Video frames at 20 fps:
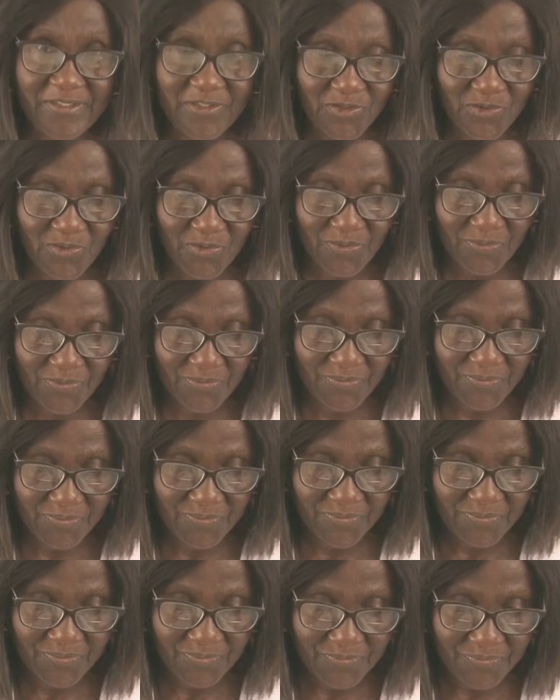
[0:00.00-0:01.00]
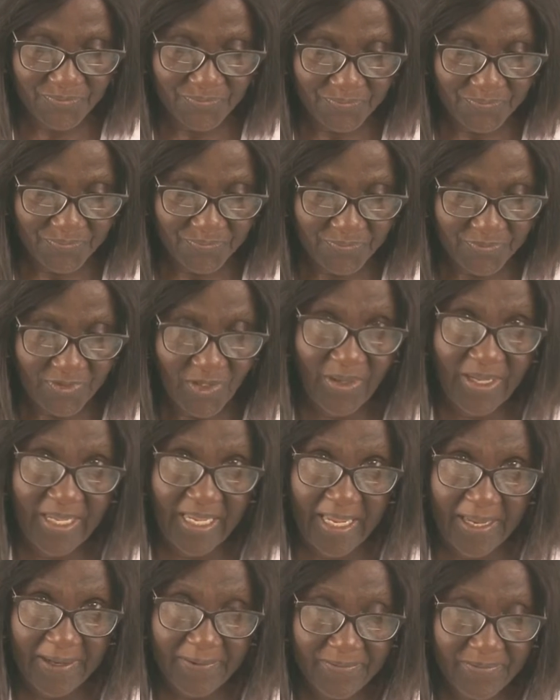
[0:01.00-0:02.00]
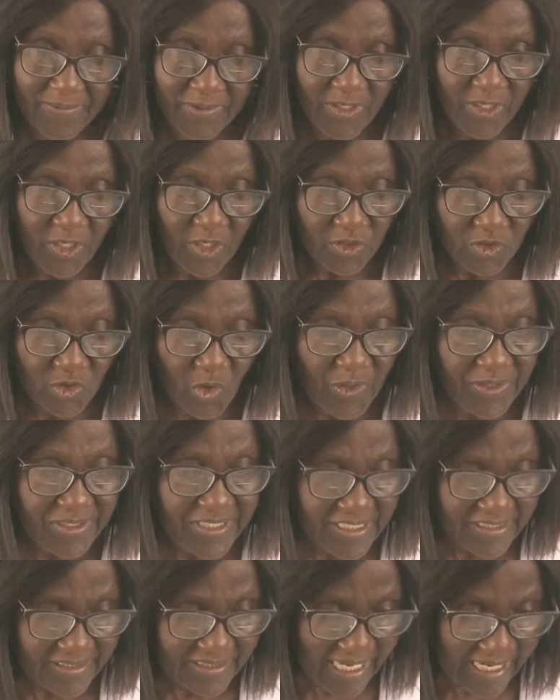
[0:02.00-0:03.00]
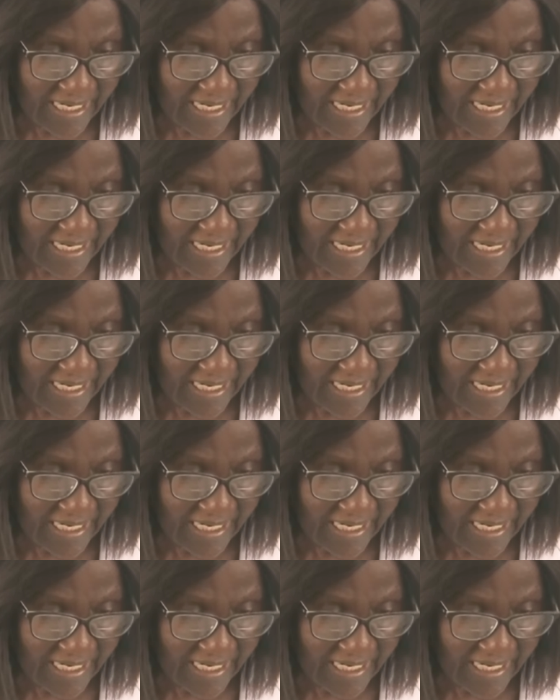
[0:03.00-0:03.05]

soon. Okay? So these